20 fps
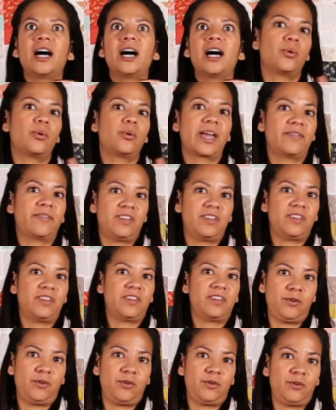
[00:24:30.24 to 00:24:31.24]
don't get this if
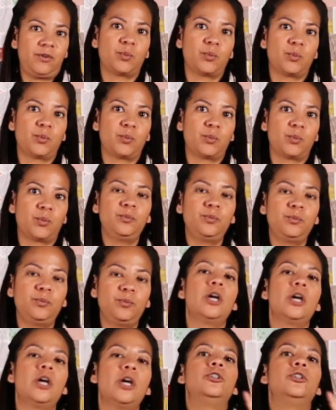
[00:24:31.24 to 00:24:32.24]
you have smaller hoops.
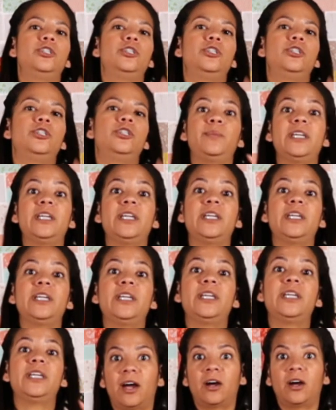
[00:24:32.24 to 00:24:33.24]
Just be
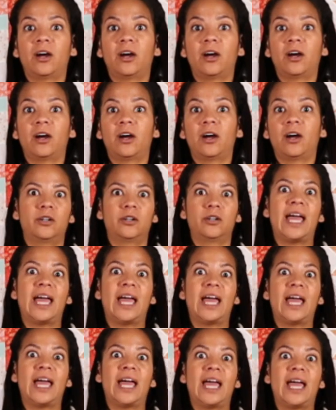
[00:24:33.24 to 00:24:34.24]
aware that there's
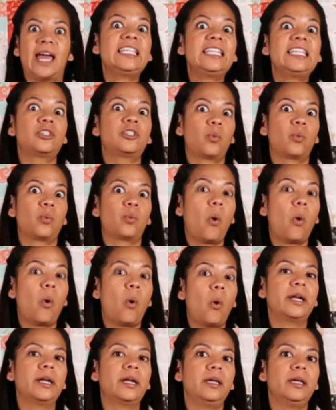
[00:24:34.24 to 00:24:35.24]
at least
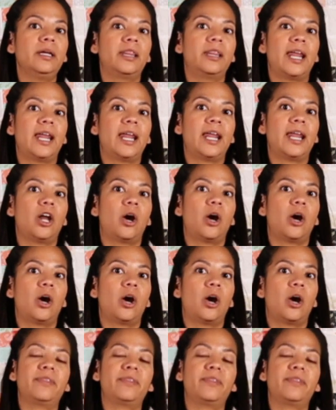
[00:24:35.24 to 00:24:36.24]
one that I know
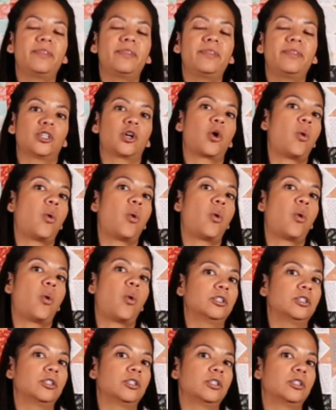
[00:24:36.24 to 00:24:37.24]
of that is a quite
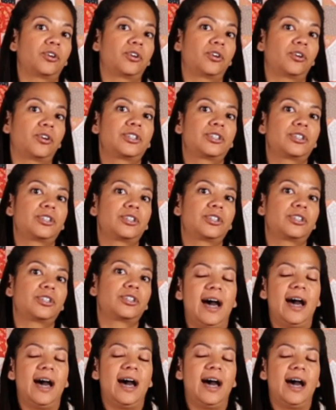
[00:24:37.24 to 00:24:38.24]
large
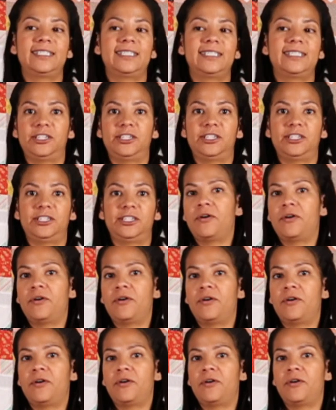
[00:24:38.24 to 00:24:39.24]
stitch out.
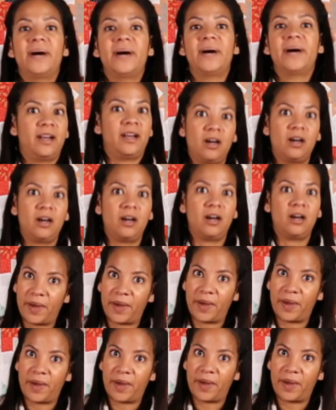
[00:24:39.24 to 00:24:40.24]
But oh my
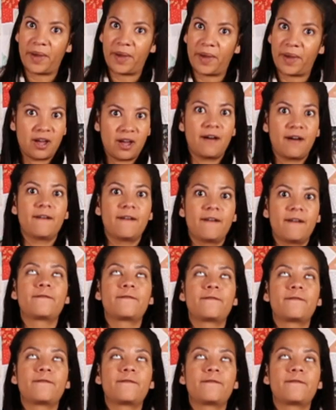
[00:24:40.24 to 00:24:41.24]
gosh,
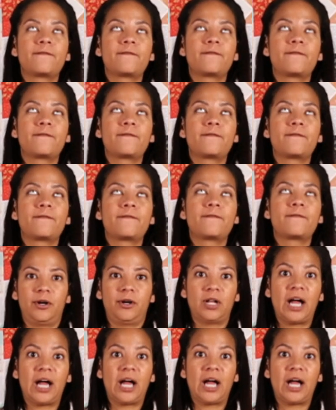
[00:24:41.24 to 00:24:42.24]
phenomenal.
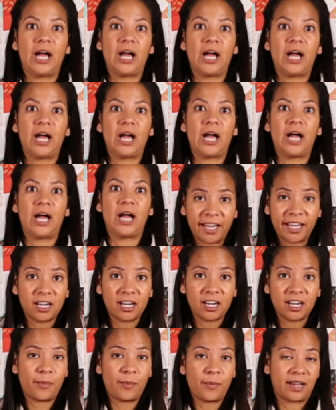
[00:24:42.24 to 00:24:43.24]
I want to put that lion on
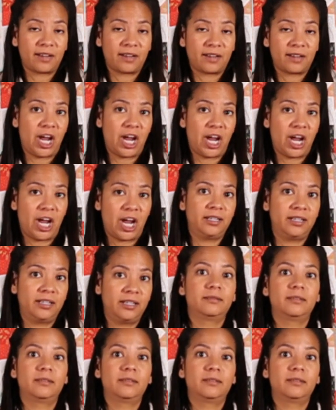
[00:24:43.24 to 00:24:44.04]
the back of a jacket.